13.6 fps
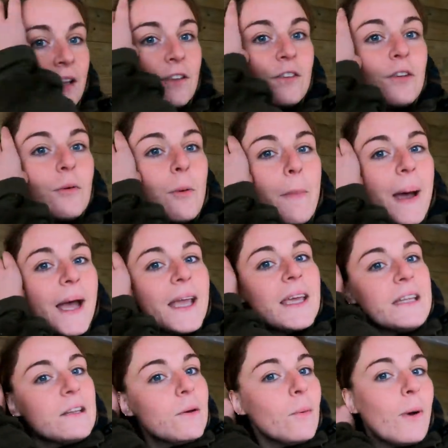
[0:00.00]
So we're back
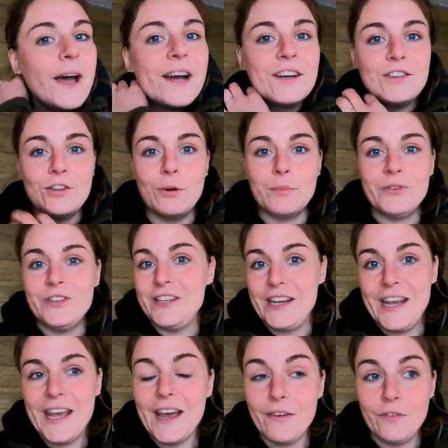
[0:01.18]
in the workshop
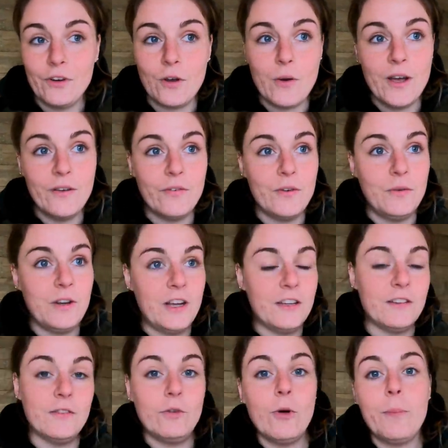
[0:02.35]
today after quite a few
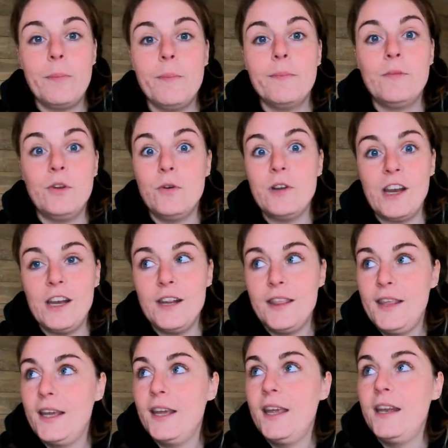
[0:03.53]
days of not doing
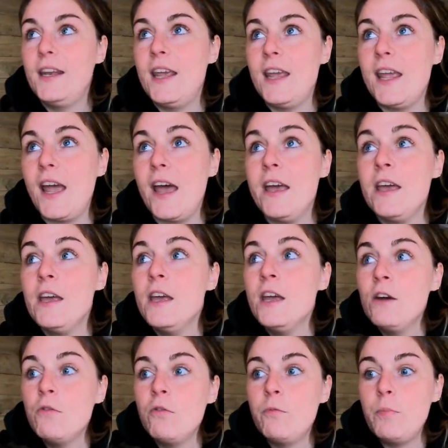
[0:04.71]
anything in here.
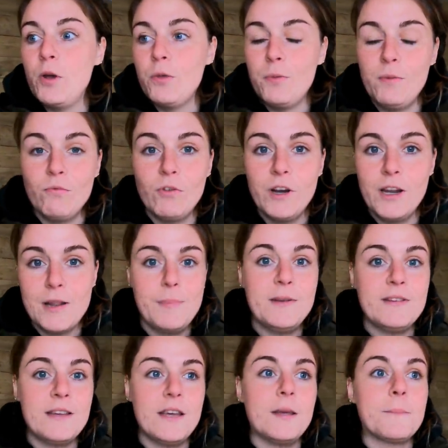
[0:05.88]
We've both been really
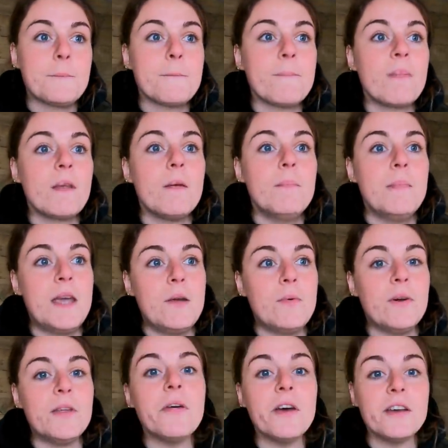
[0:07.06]
busy. Me
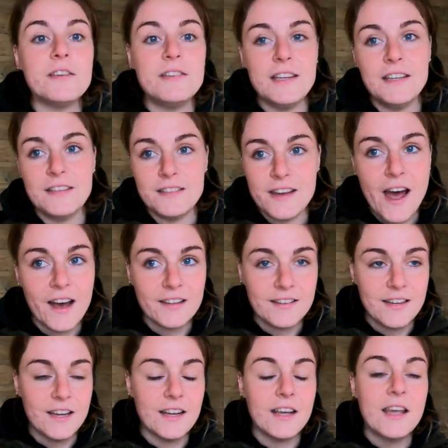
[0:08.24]
with seed
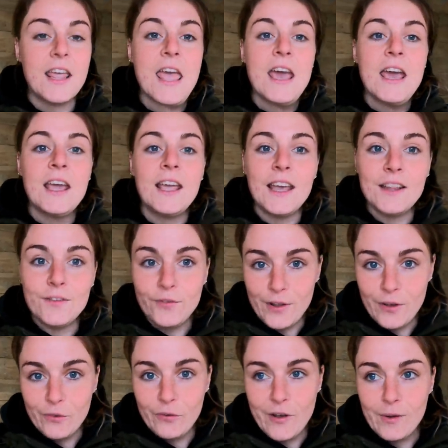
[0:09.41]
starting and getting the
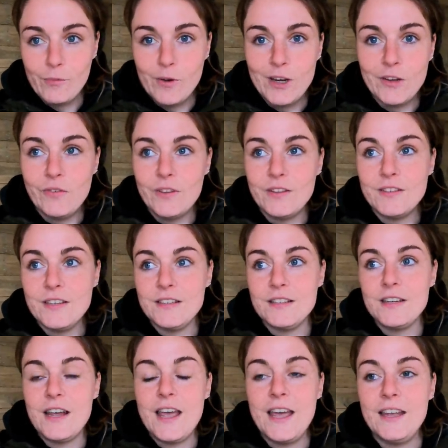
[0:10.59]
flower farm ready for the season
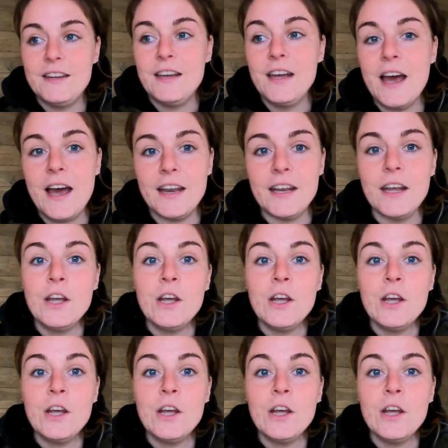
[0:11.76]
ahead, and